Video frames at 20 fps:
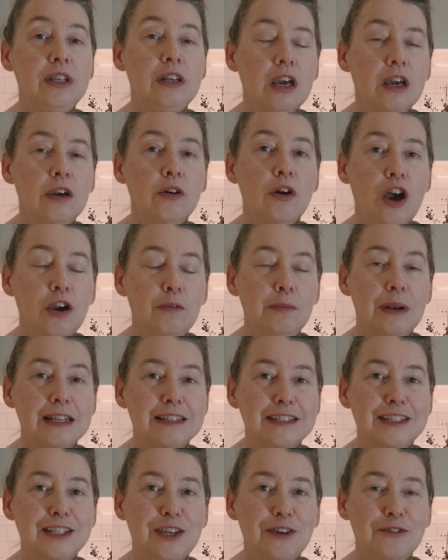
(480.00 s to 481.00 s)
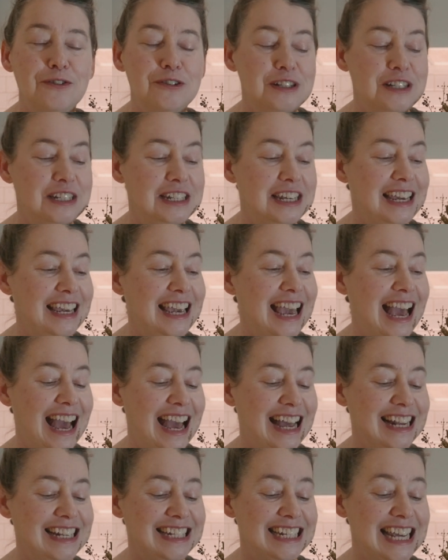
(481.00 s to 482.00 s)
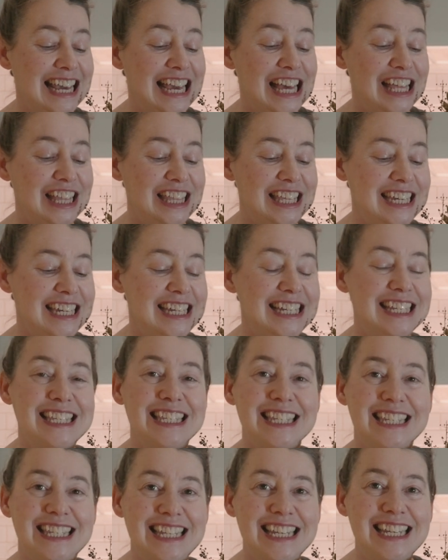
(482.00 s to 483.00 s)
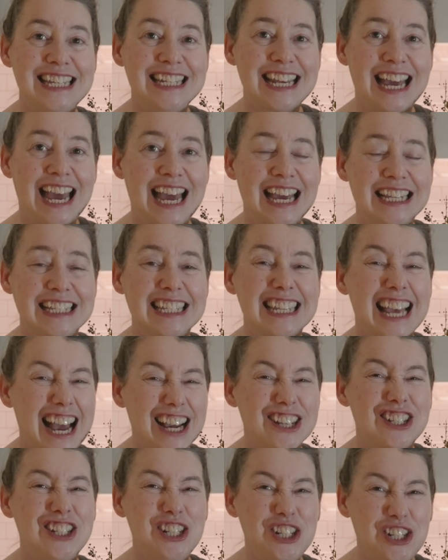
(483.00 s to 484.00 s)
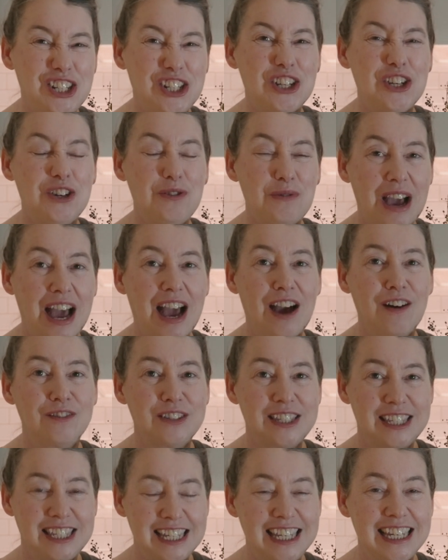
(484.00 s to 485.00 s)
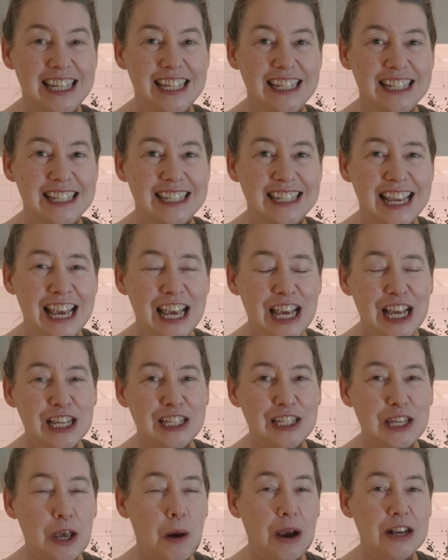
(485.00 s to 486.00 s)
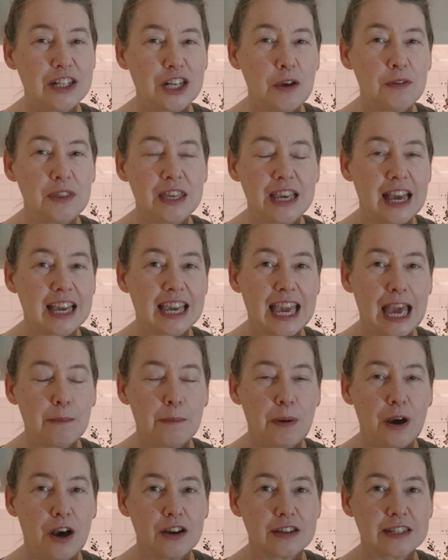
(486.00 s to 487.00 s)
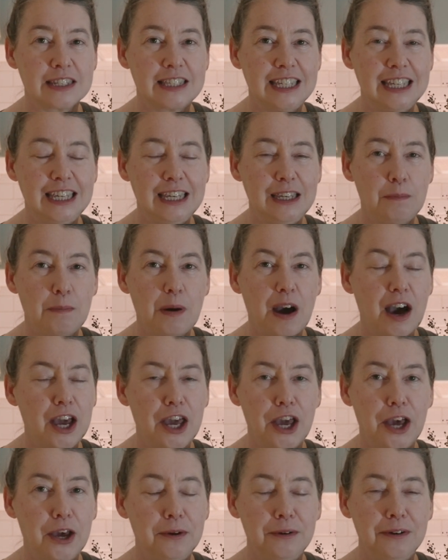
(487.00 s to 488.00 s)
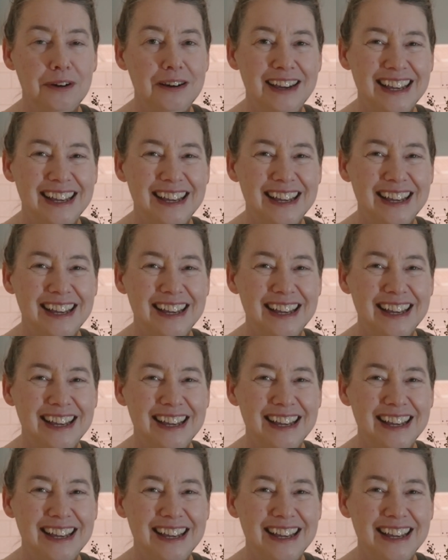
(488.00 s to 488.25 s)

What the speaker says: know Homeland Security, and these seed heads actually do have seeds. So I don't think I'd get past the bio